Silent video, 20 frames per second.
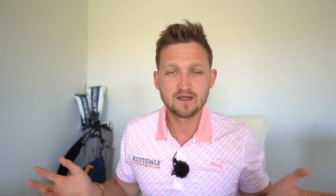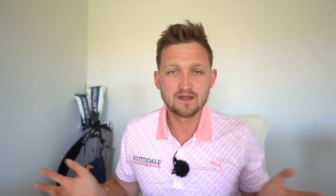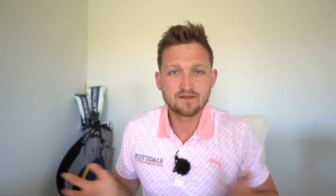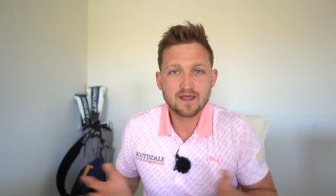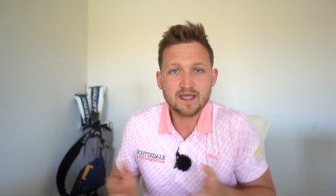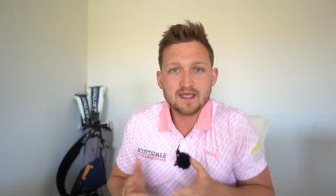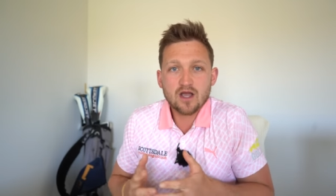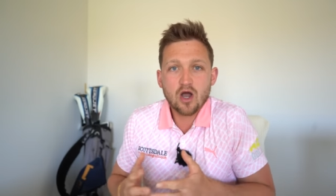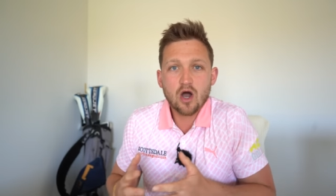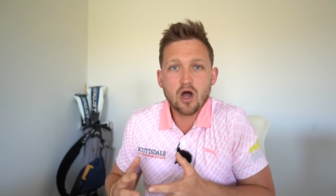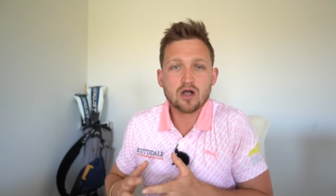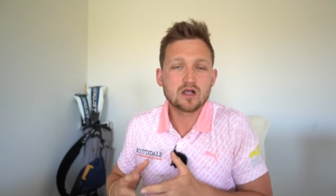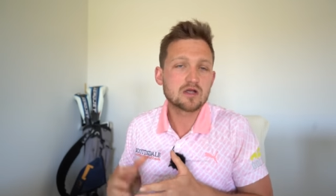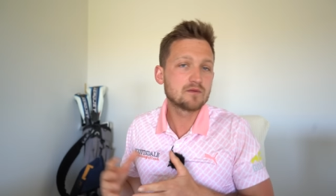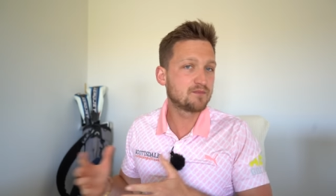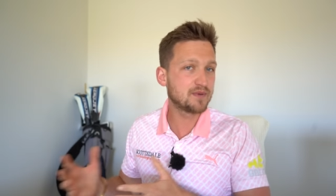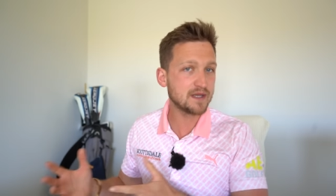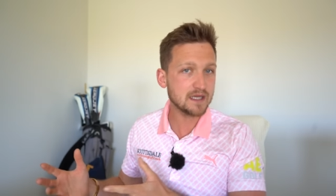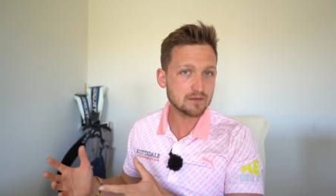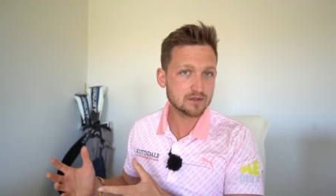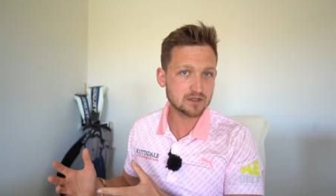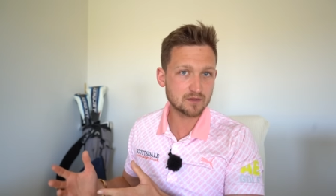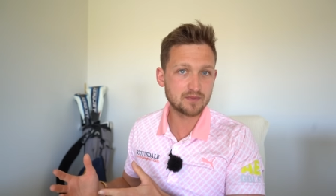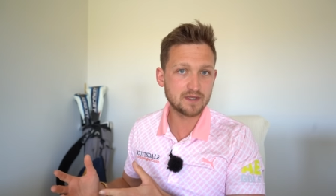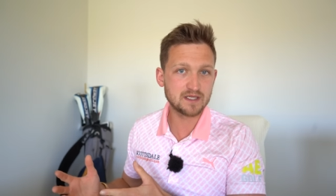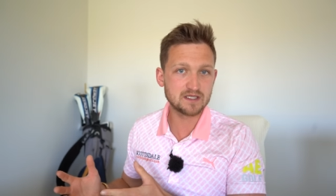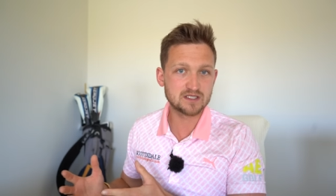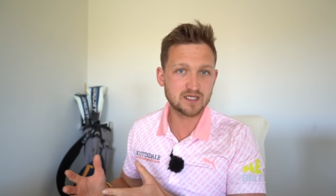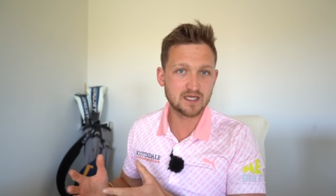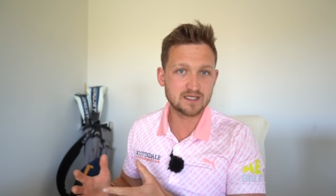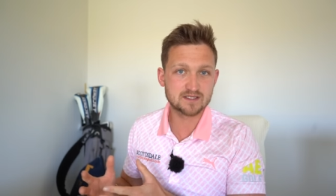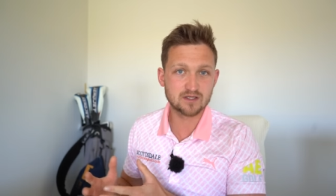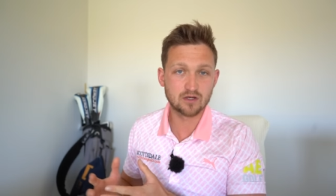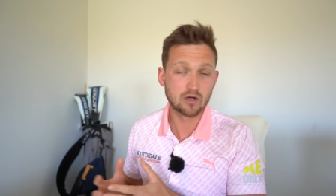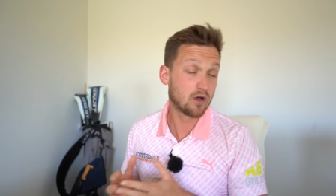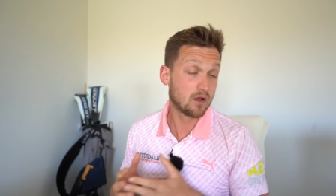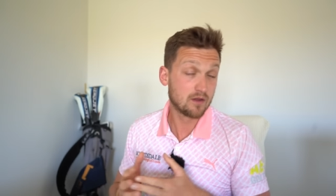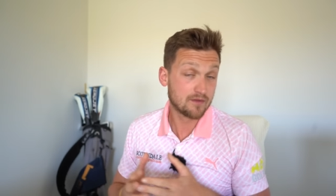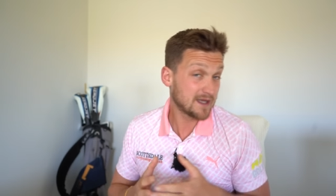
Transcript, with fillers: They can't compete with the PGA Tour.